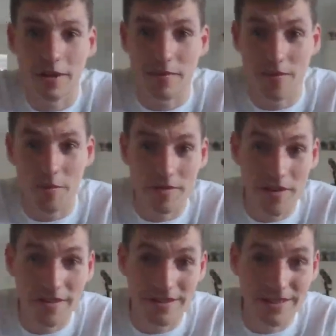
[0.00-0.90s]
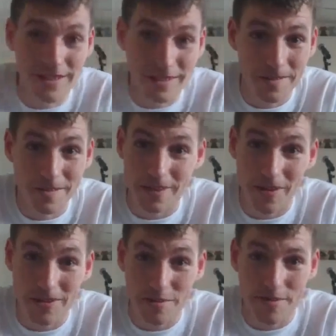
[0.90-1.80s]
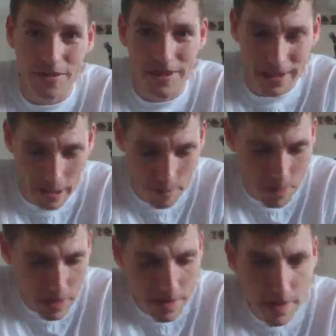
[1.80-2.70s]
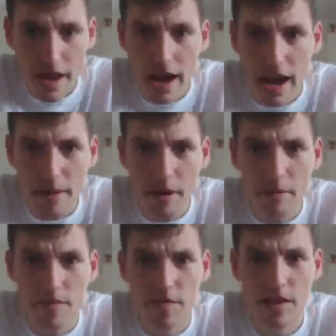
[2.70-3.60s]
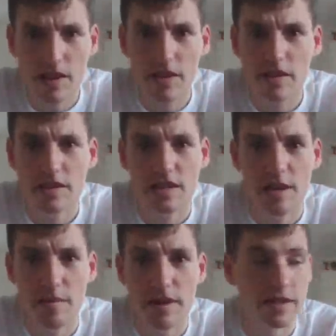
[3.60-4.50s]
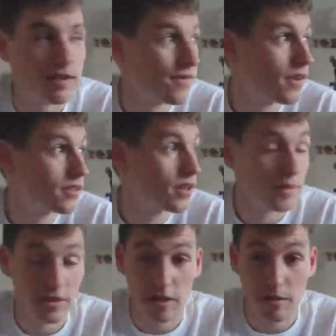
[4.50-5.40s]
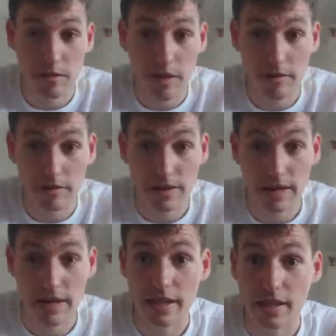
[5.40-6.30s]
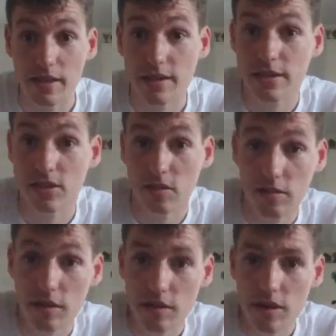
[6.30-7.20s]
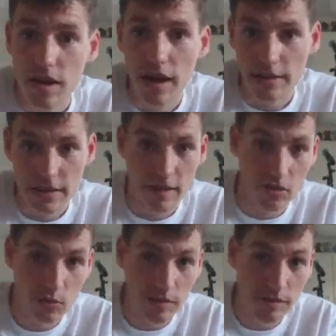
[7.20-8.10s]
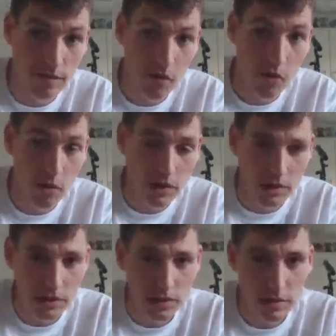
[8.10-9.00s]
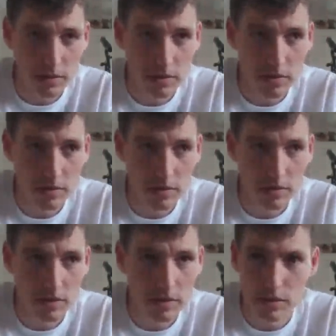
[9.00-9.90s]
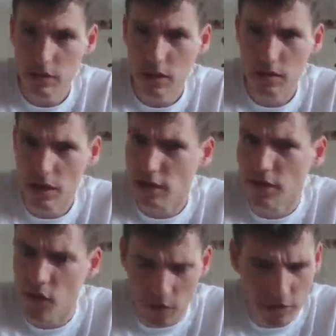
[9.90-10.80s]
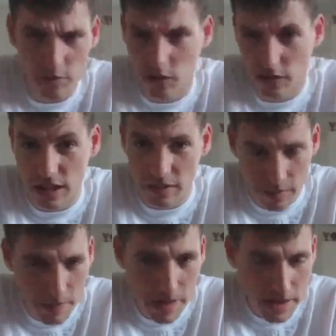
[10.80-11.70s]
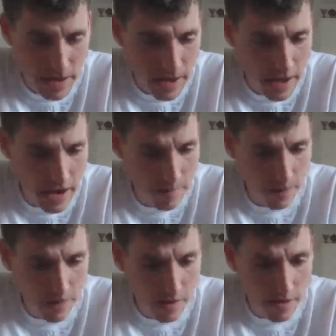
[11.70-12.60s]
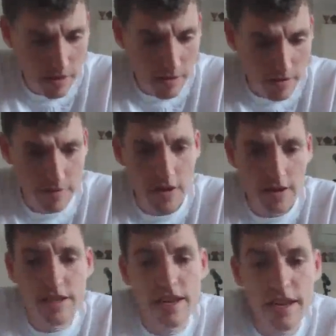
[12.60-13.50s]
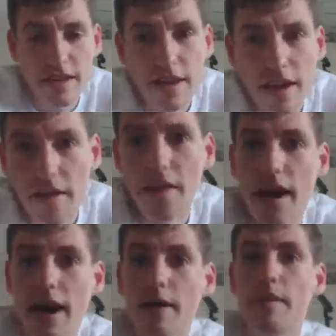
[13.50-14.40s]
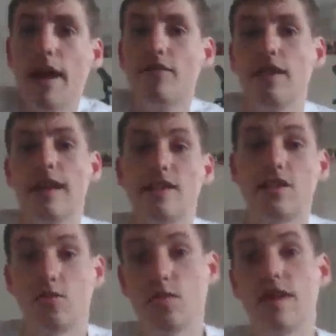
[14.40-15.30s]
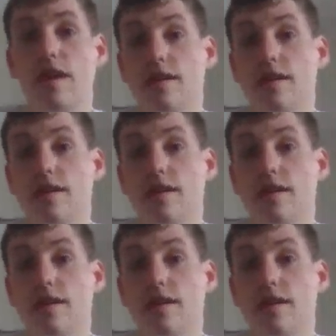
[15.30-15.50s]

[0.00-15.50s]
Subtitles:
before my phone goes a bit funny again. Hopefully you can see me. This is the first time I've done it without any lights on, as the hours went forward. Yes, forward, because we've lost an hour. Firstly, after last week I